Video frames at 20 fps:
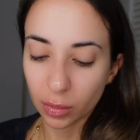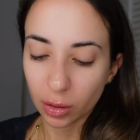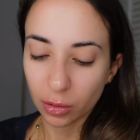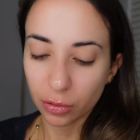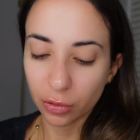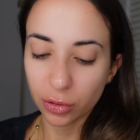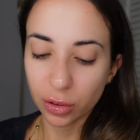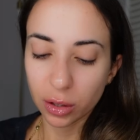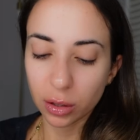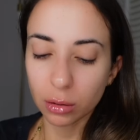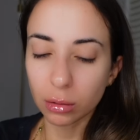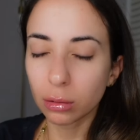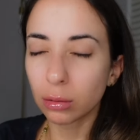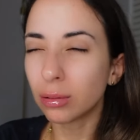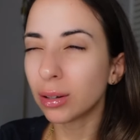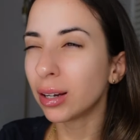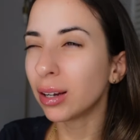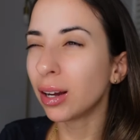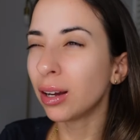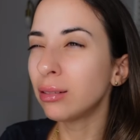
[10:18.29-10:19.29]
Few,
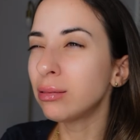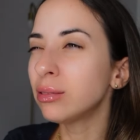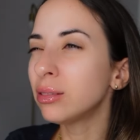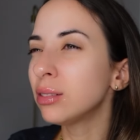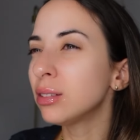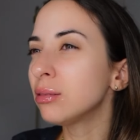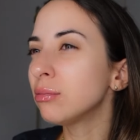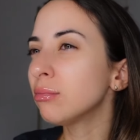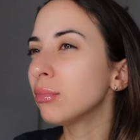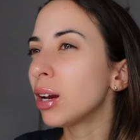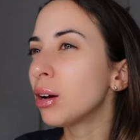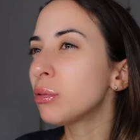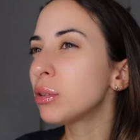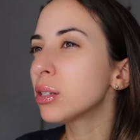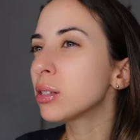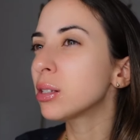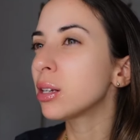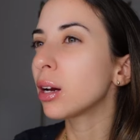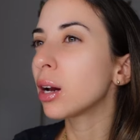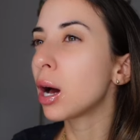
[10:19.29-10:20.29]
I, would, I
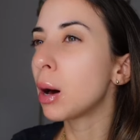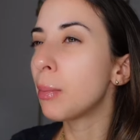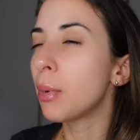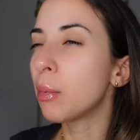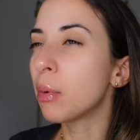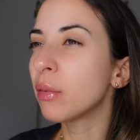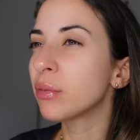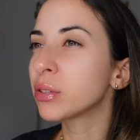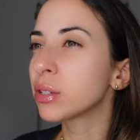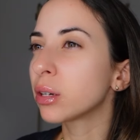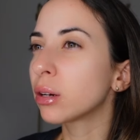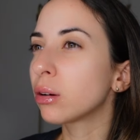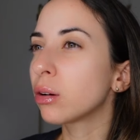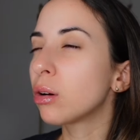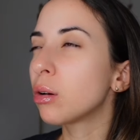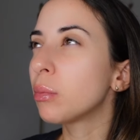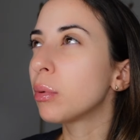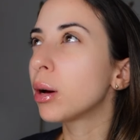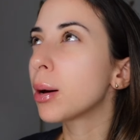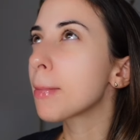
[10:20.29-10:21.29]
wouldn't say a couple months
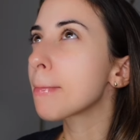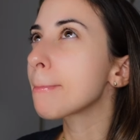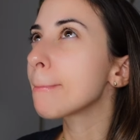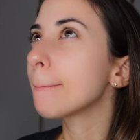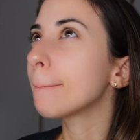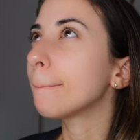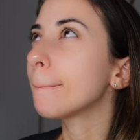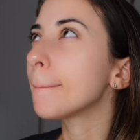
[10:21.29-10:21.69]
ago, but